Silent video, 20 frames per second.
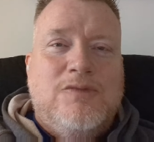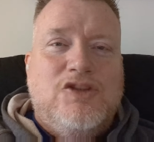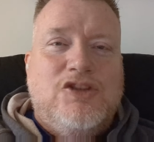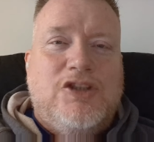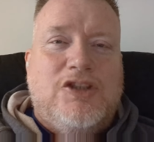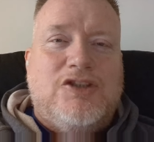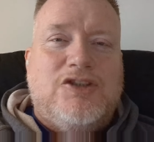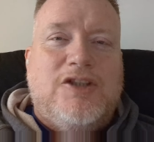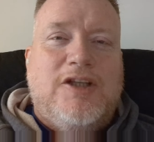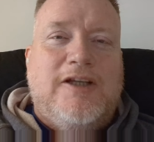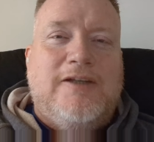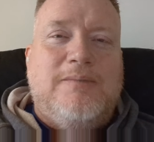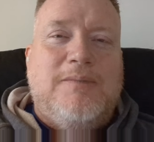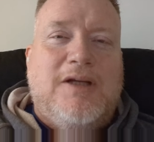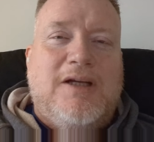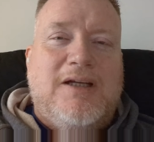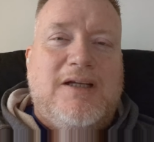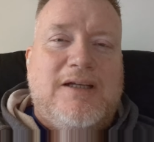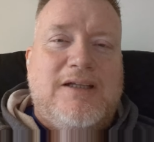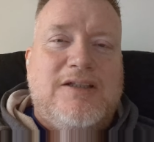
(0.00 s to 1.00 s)
Just had
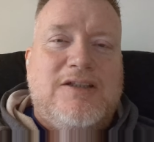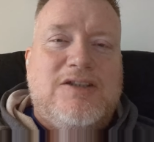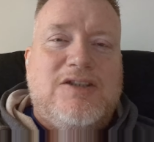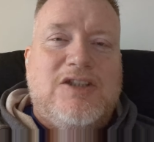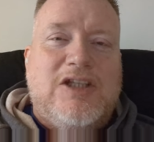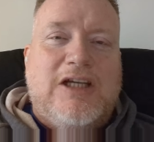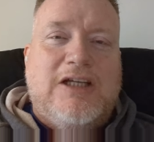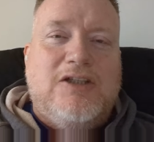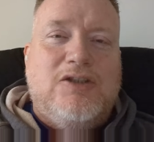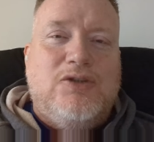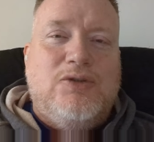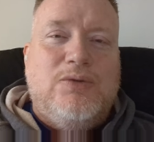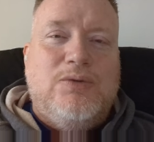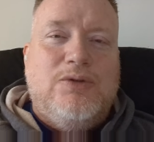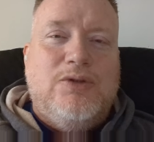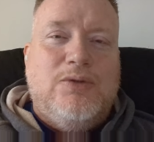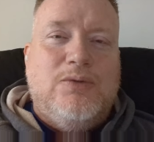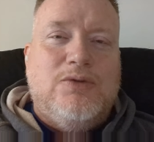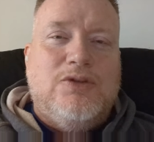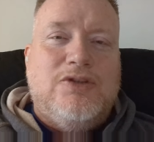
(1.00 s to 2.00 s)
my second 2
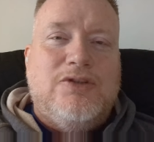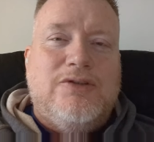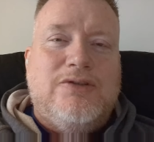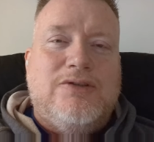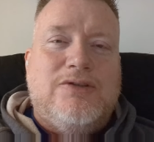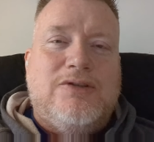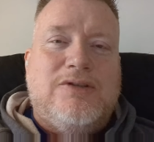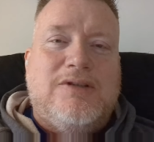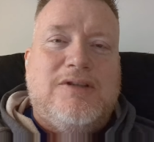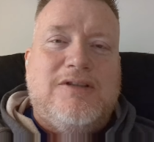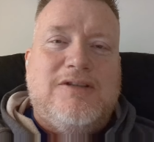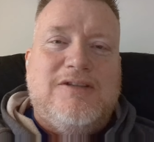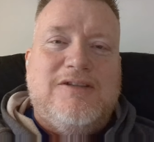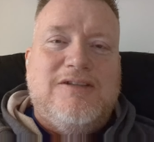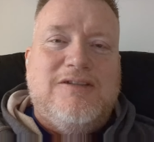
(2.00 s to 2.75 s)
doses.